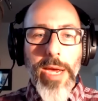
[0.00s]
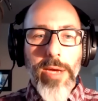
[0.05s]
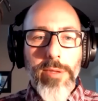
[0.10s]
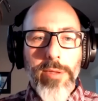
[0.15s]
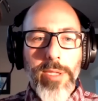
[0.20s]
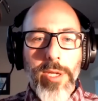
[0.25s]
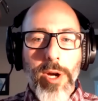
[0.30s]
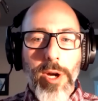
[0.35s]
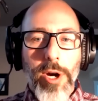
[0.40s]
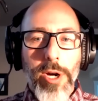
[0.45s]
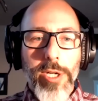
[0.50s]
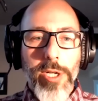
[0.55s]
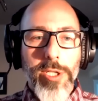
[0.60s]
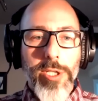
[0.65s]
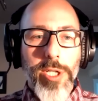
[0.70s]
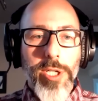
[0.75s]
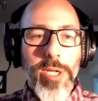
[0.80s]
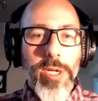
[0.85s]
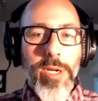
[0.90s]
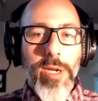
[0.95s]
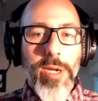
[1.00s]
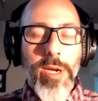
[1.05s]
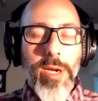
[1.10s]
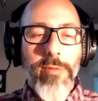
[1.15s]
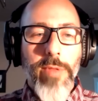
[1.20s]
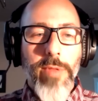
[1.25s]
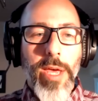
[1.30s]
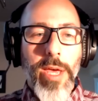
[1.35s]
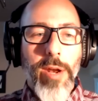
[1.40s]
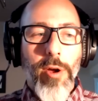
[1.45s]
the origin of
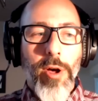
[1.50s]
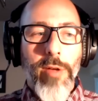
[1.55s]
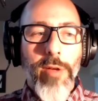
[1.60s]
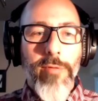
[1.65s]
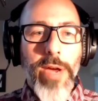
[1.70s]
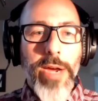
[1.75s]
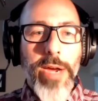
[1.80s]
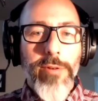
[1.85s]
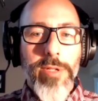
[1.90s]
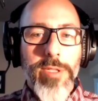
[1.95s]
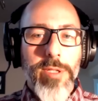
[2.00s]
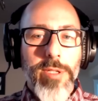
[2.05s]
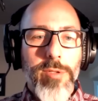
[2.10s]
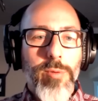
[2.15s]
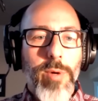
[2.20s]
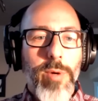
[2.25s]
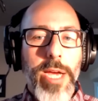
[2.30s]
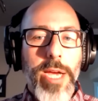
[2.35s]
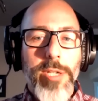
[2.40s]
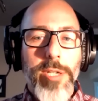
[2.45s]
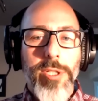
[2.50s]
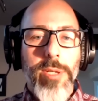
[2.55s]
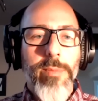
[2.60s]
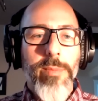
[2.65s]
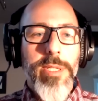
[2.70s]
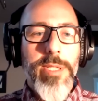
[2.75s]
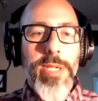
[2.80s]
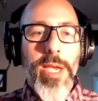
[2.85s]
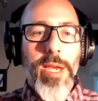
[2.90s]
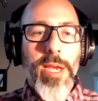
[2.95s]
that all viruses were actually
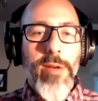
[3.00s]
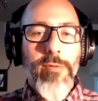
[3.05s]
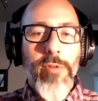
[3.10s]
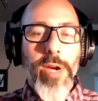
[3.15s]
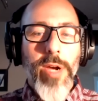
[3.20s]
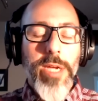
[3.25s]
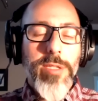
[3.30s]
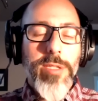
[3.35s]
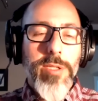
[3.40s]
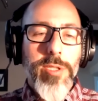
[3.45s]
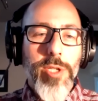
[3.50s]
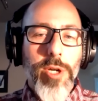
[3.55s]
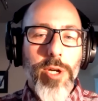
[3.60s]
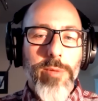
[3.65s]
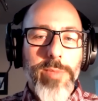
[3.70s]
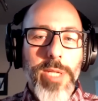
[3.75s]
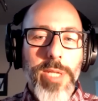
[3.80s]
mistaken for exosomes,